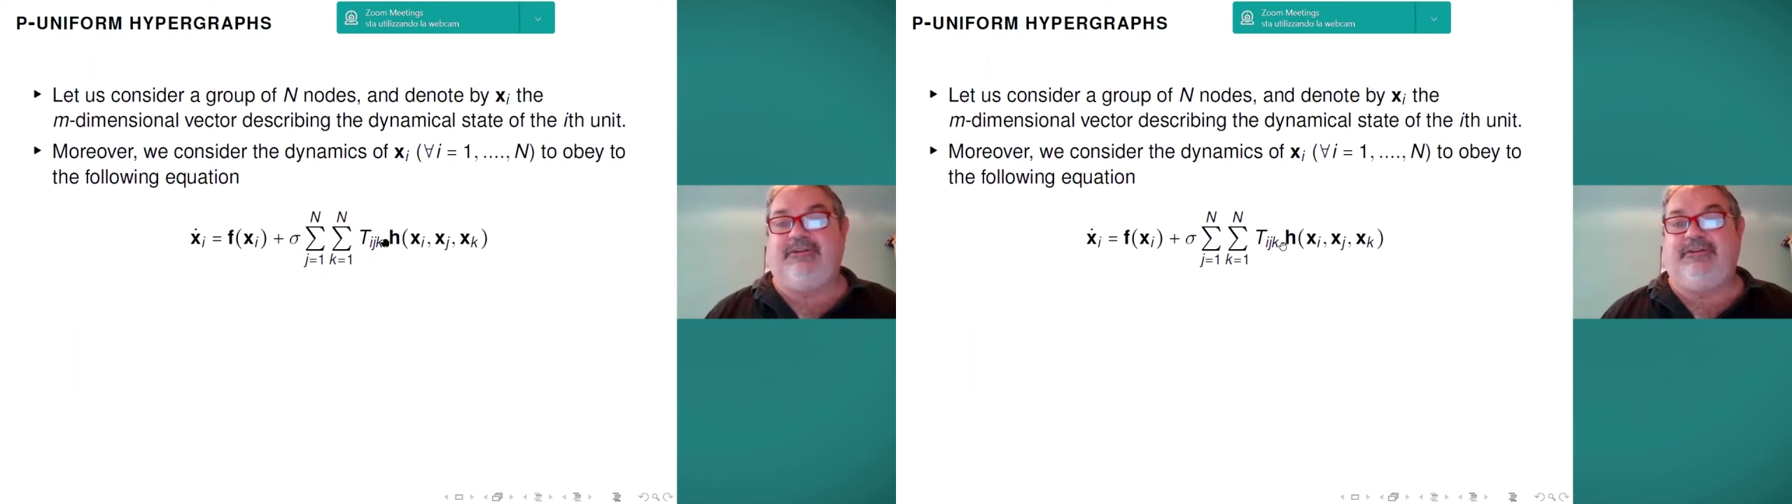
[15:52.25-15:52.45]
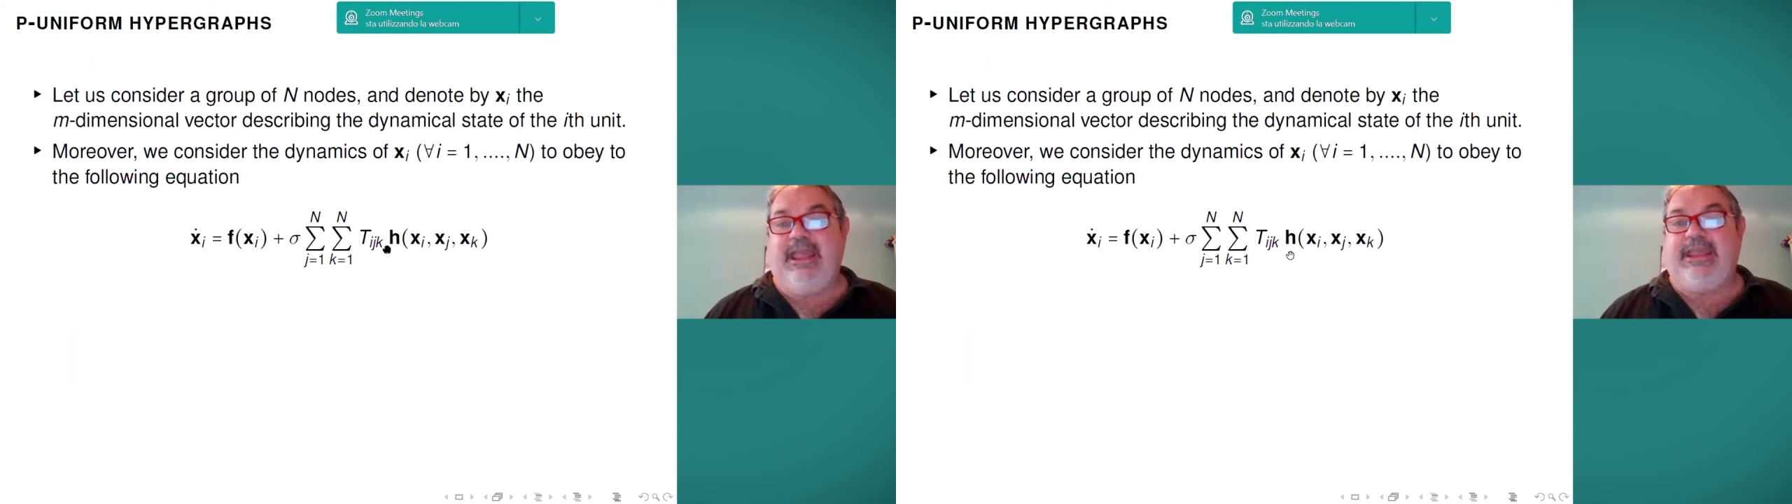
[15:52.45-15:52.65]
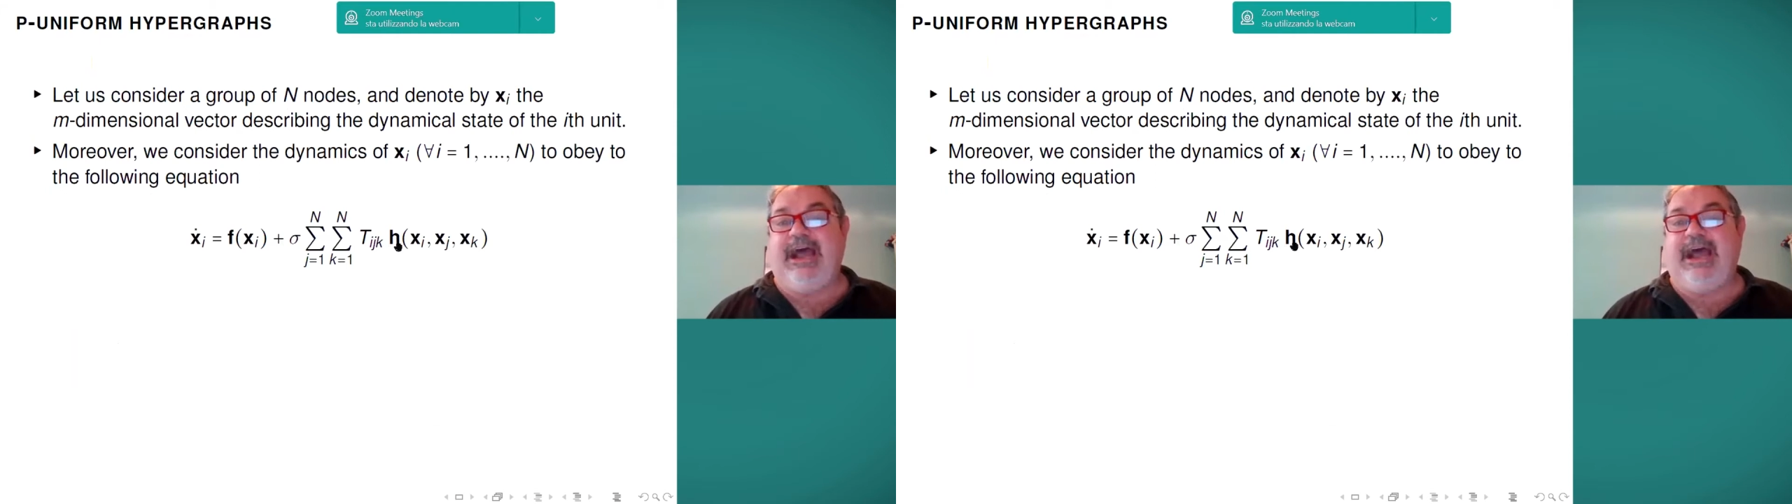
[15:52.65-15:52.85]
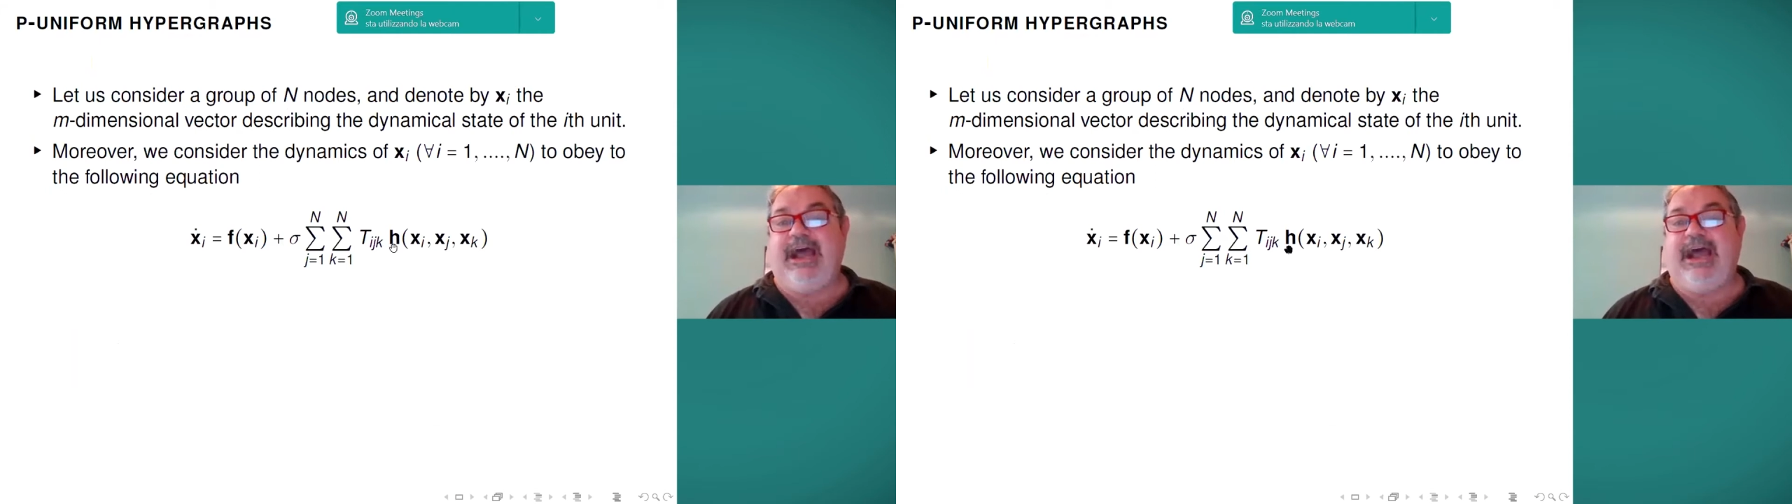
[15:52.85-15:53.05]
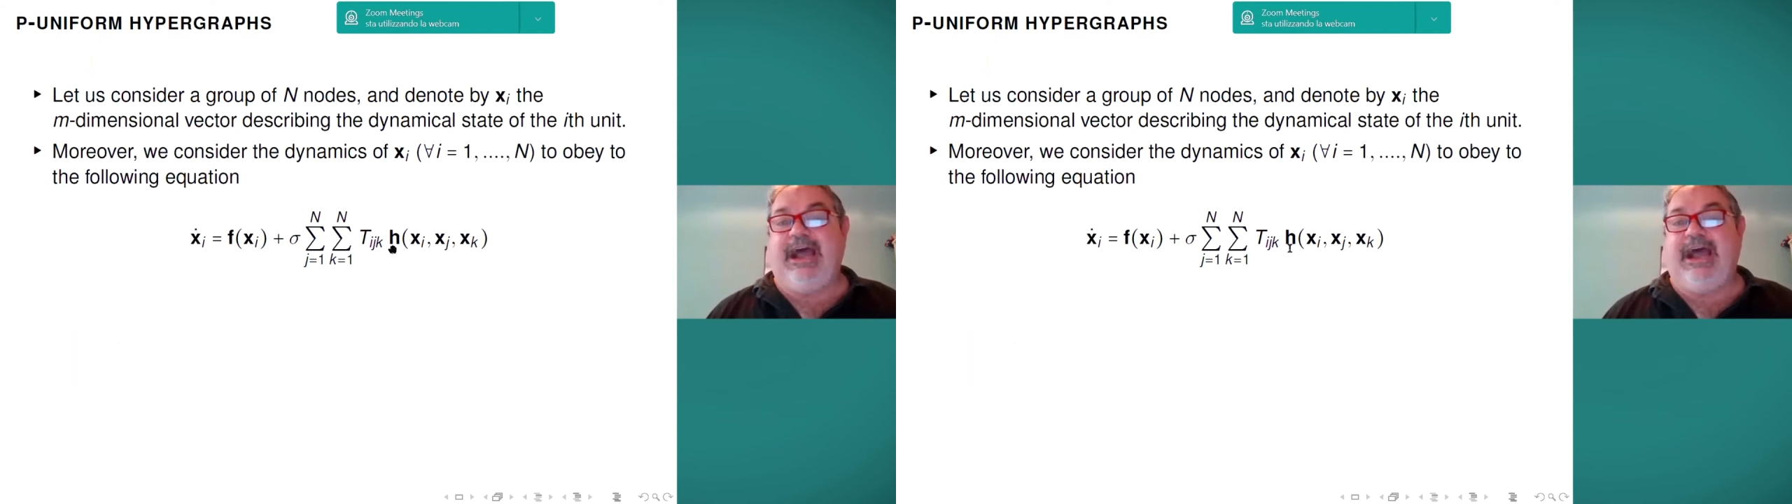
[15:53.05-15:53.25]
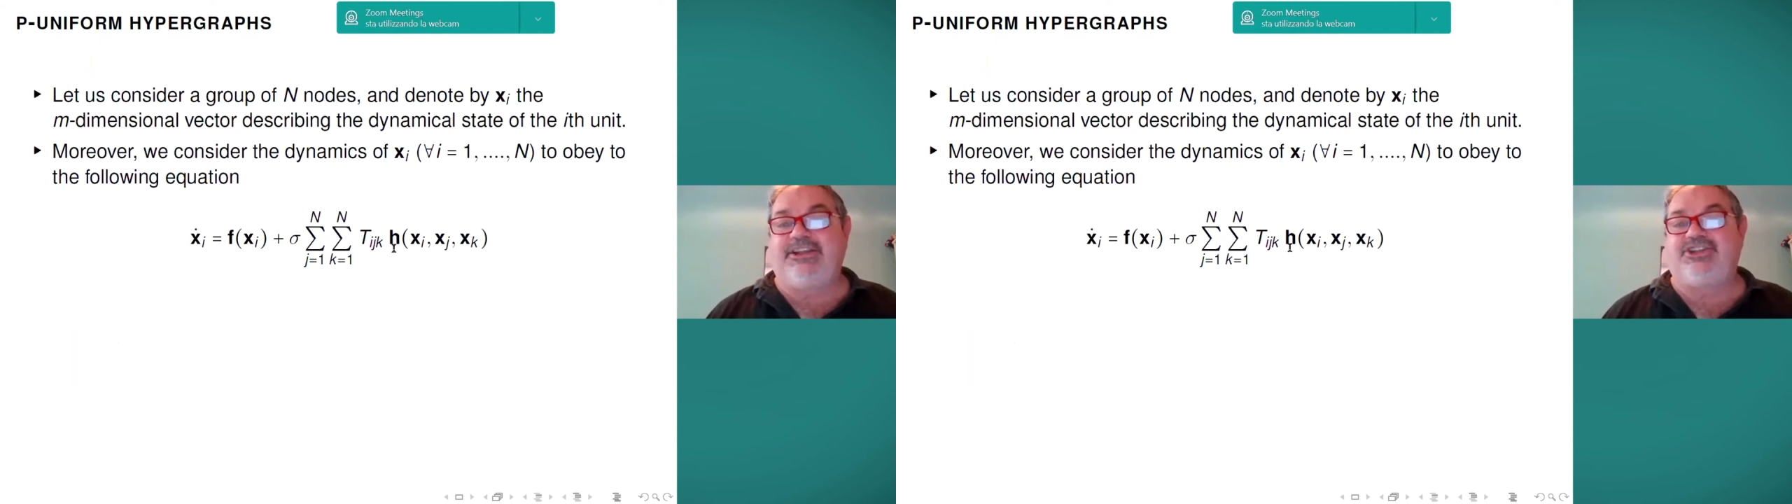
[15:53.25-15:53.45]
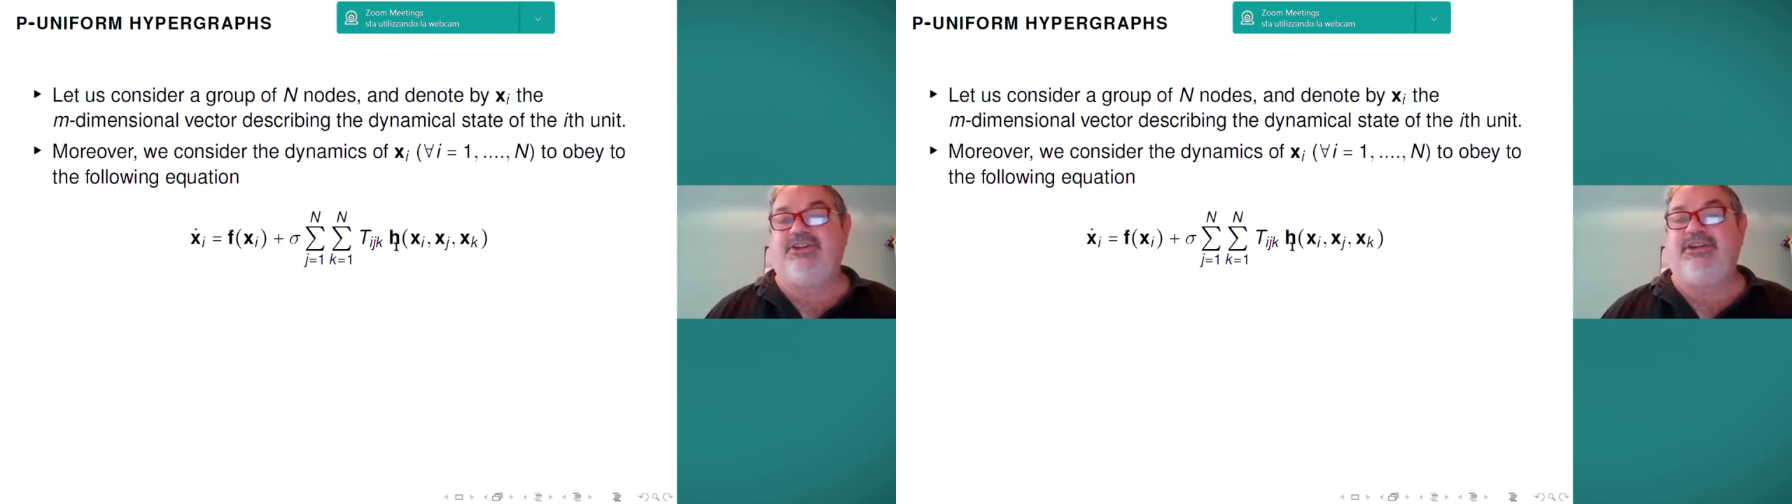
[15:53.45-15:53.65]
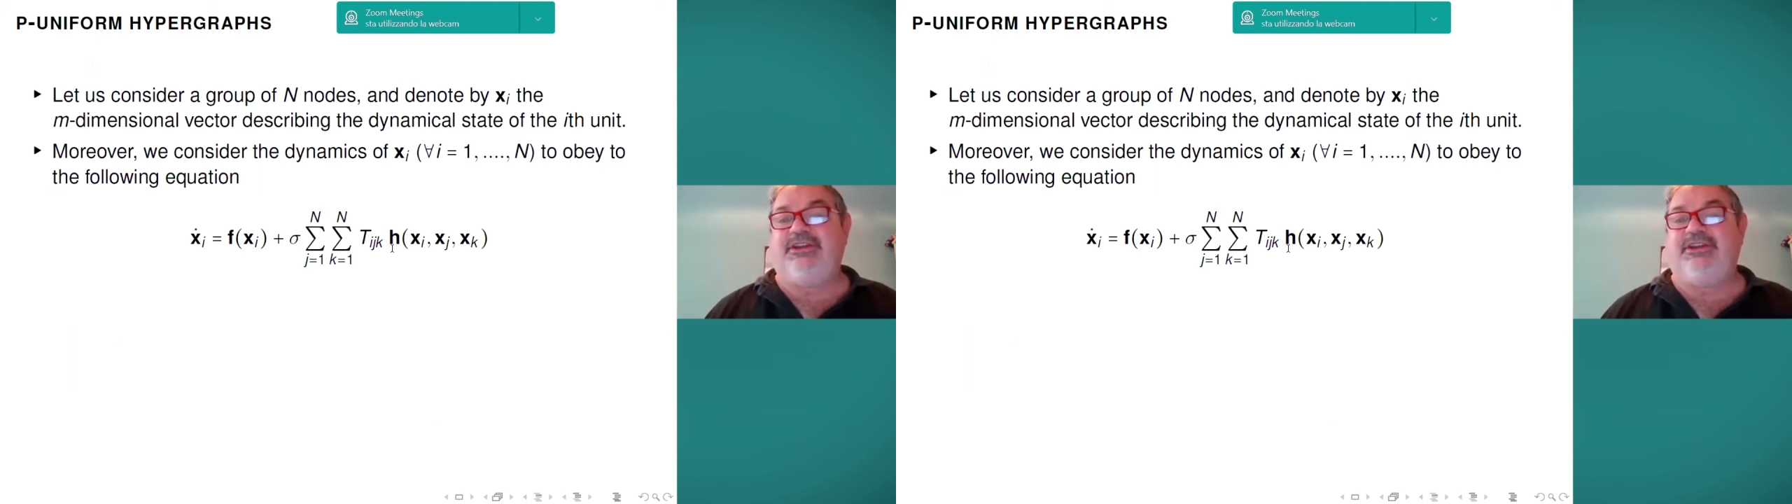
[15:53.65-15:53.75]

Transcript: a coupling function